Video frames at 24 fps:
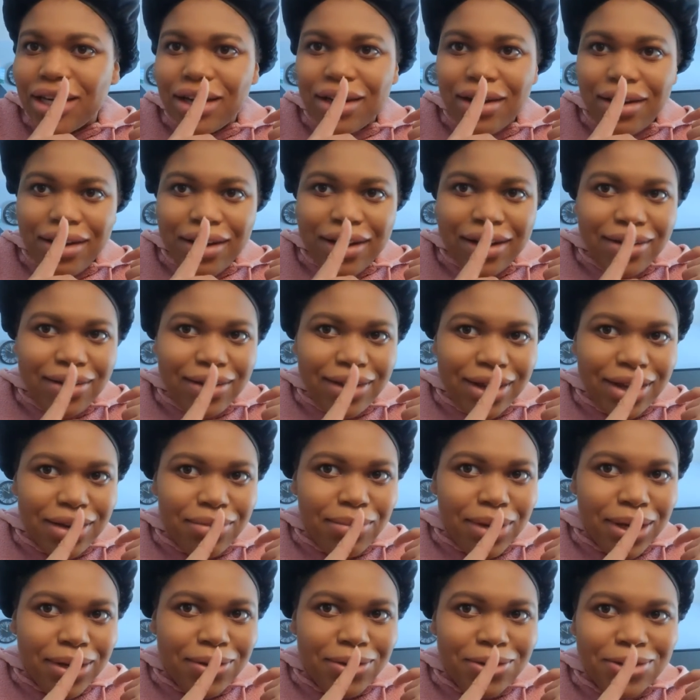I kind of
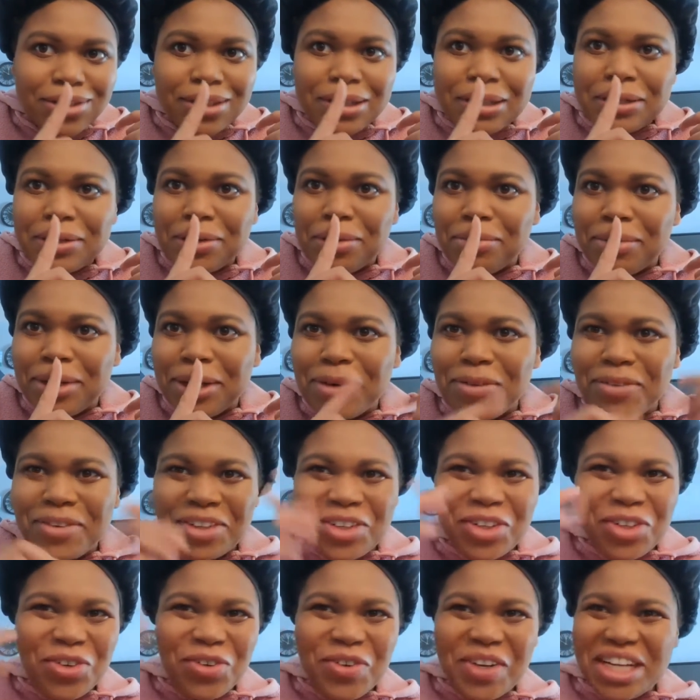highlighted my nose a little bit.
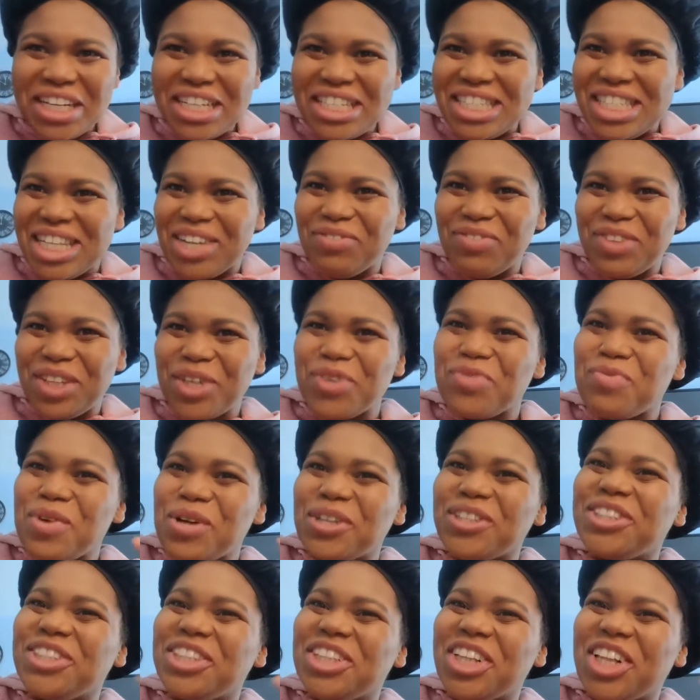We're doing something.
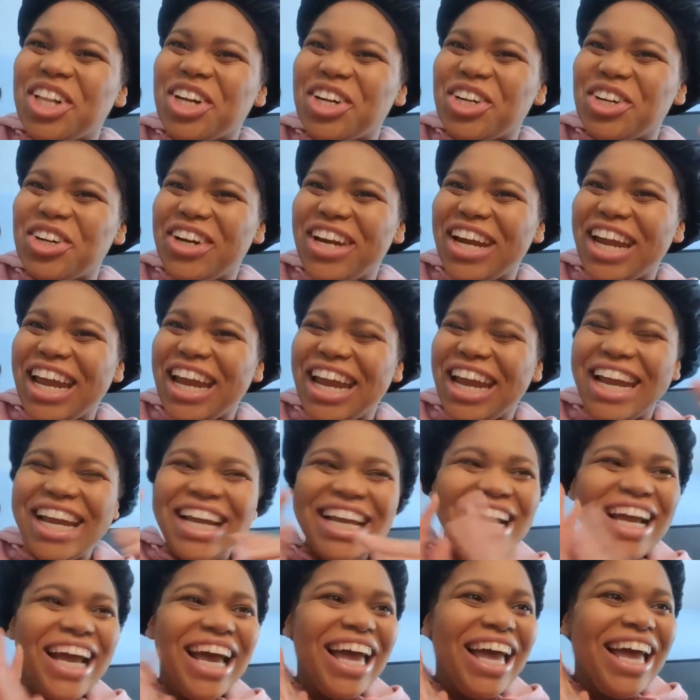We're learning.